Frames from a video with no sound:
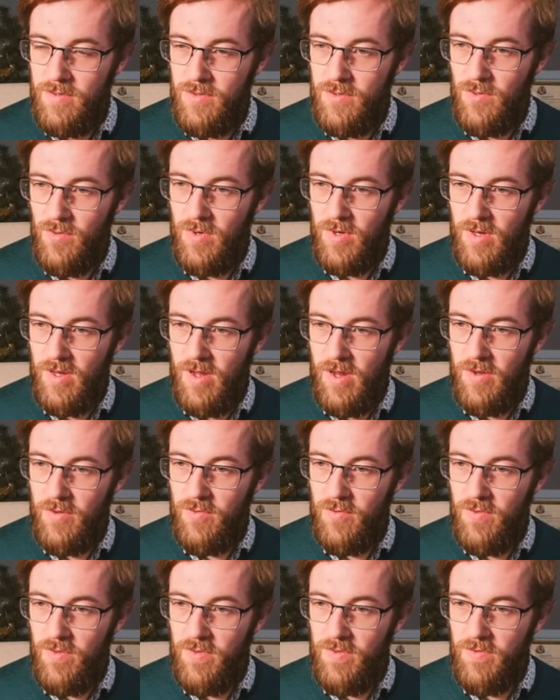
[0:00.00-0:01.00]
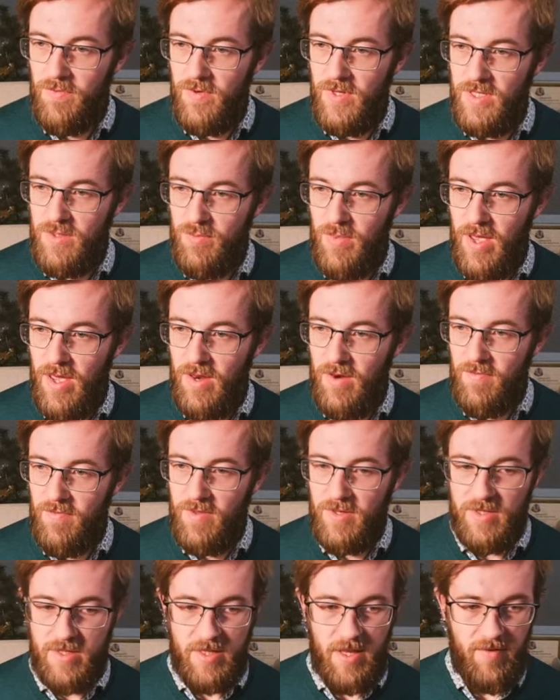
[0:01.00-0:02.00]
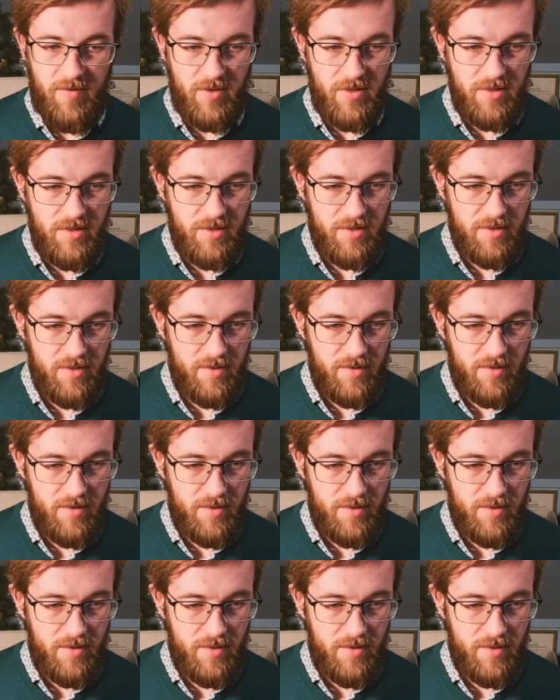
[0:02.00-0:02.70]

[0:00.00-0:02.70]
So when it got to the 3 span of the 7s,